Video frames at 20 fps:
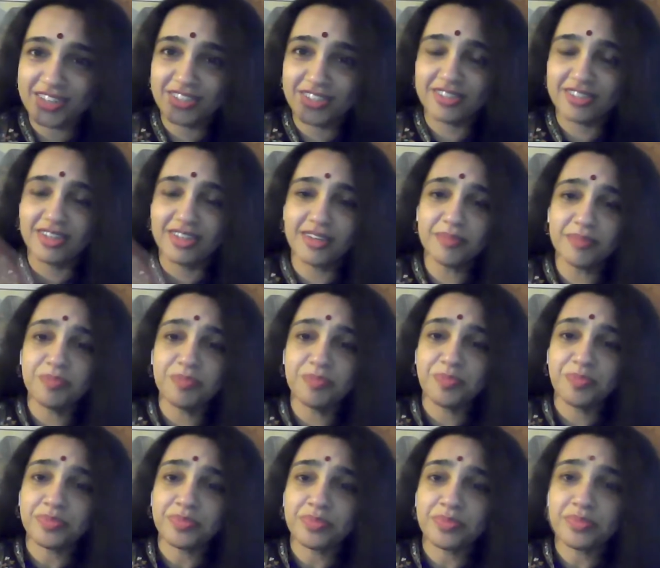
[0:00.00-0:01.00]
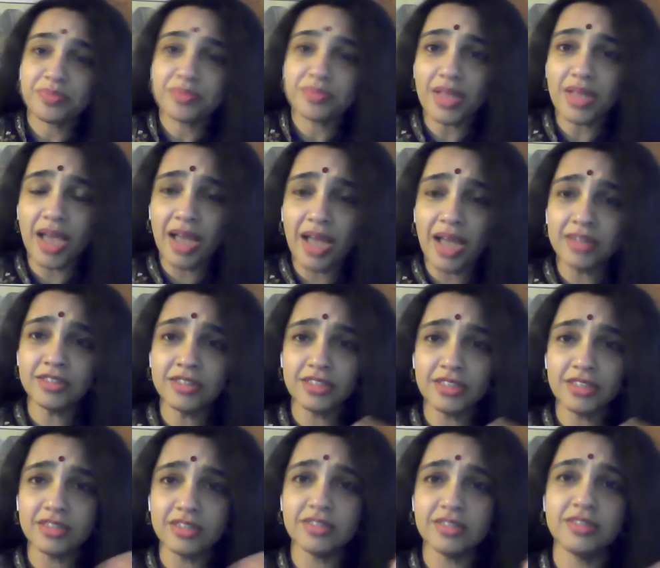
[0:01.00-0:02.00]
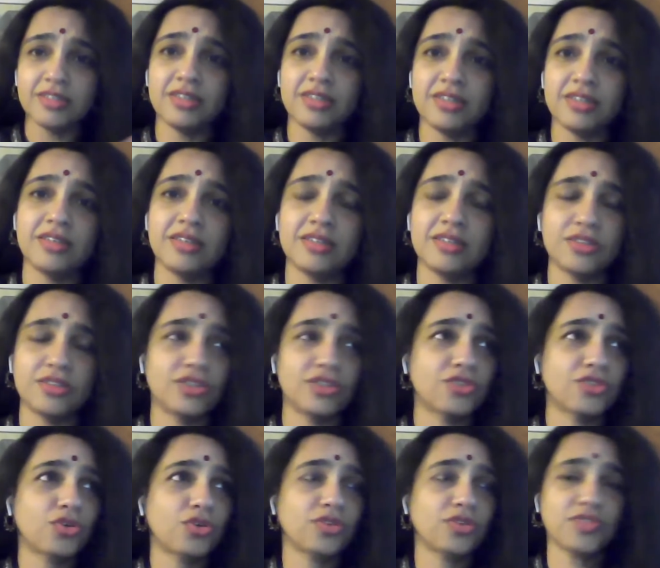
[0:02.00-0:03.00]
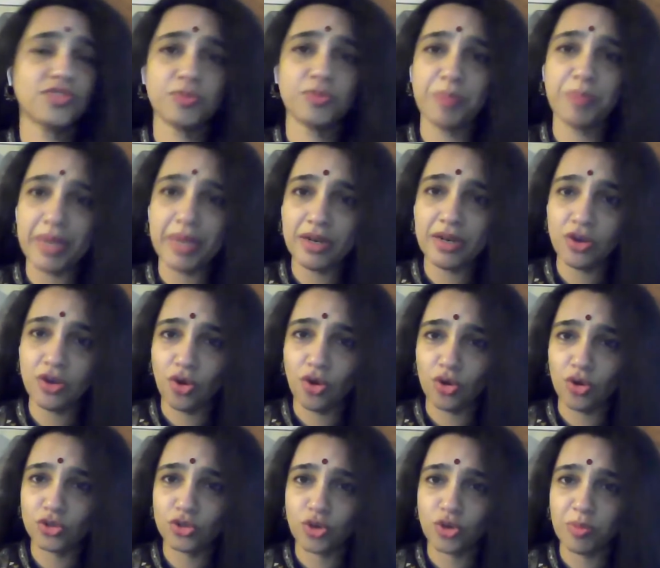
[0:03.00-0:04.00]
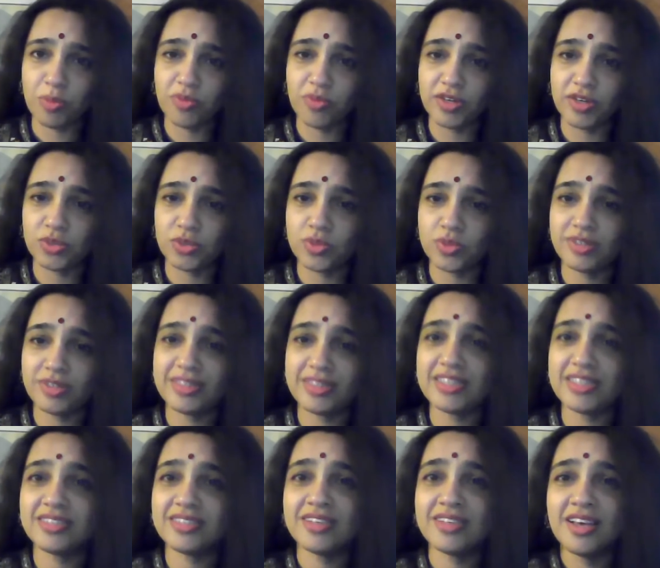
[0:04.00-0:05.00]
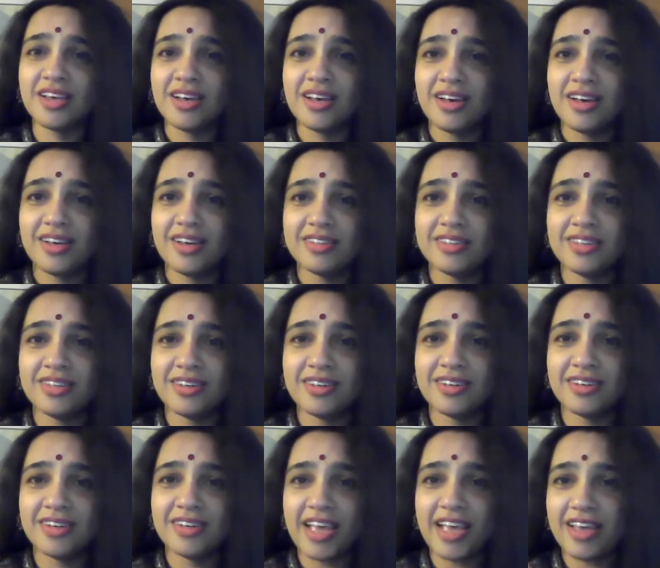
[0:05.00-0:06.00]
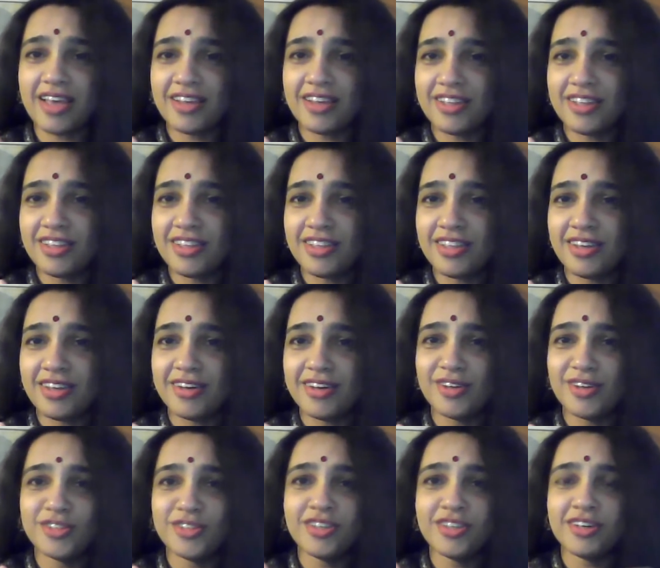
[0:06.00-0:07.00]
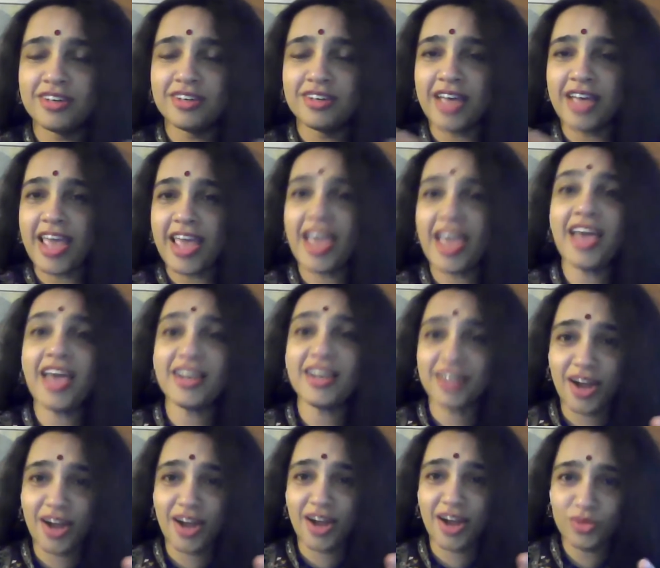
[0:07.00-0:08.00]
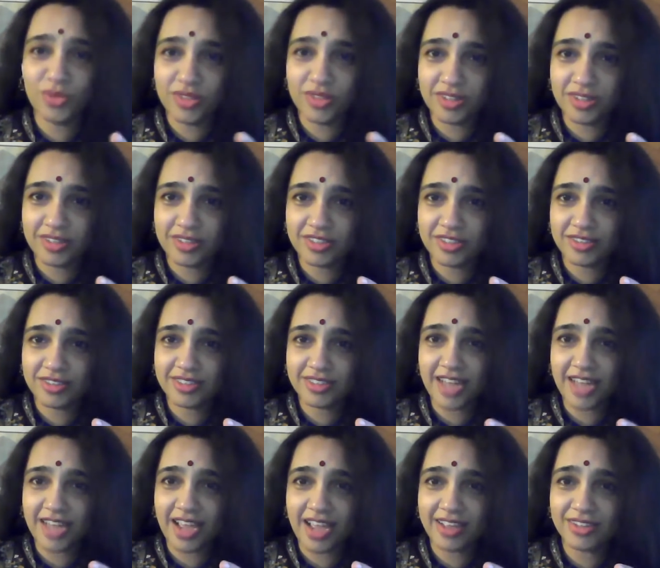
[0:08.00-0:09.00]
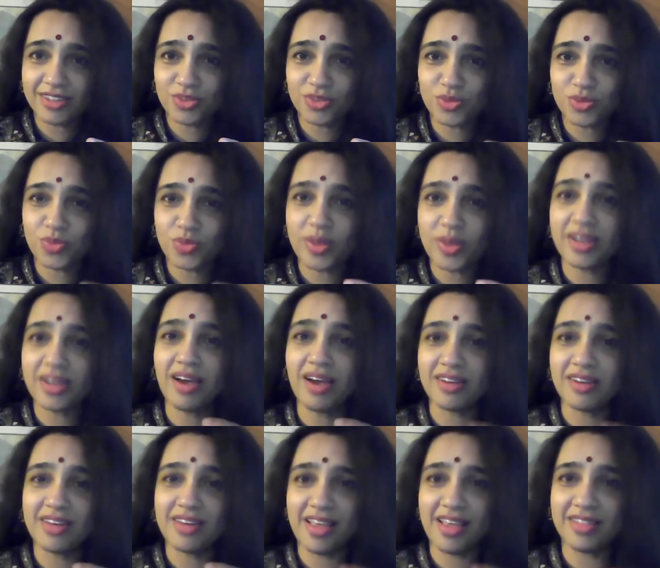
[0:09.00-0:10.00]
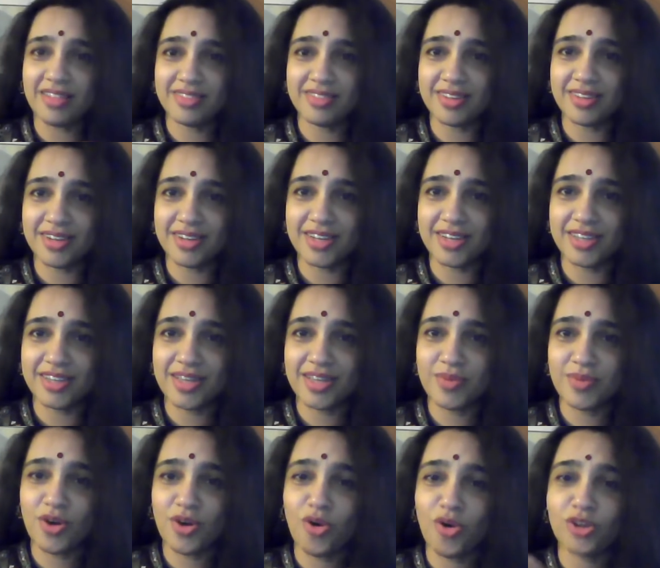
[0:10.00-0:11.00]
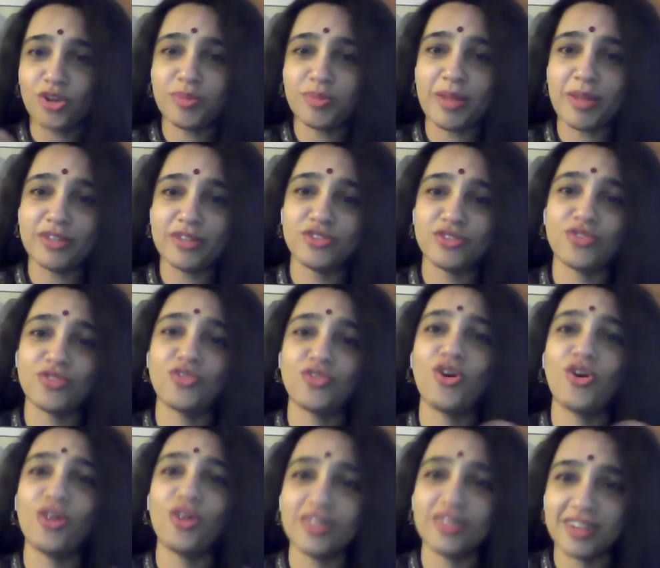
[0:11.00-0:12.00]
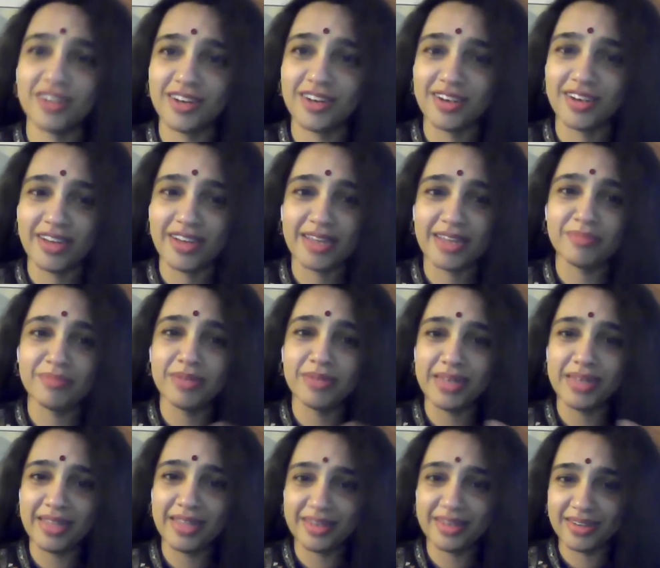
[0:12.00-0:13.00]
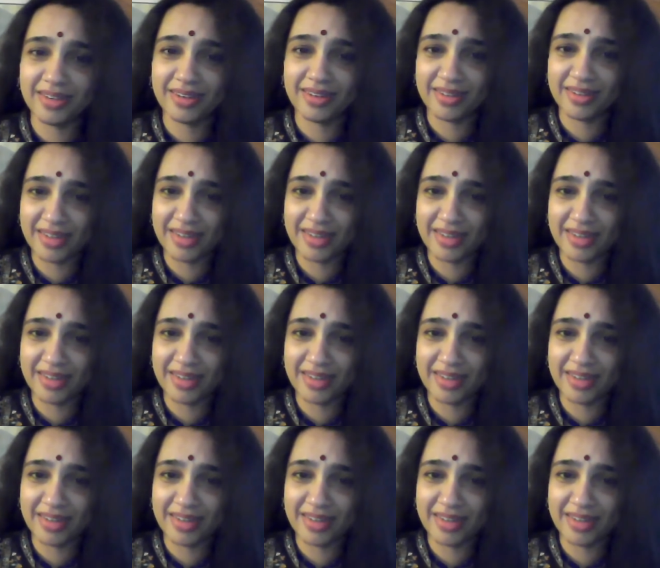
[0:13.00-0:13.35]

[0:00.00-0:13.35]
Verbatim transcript: return. And the, the, the sort of spin on top of it was these, the, the air around the tanks was very unhealthy. They were hotbeds of cholera and malaria and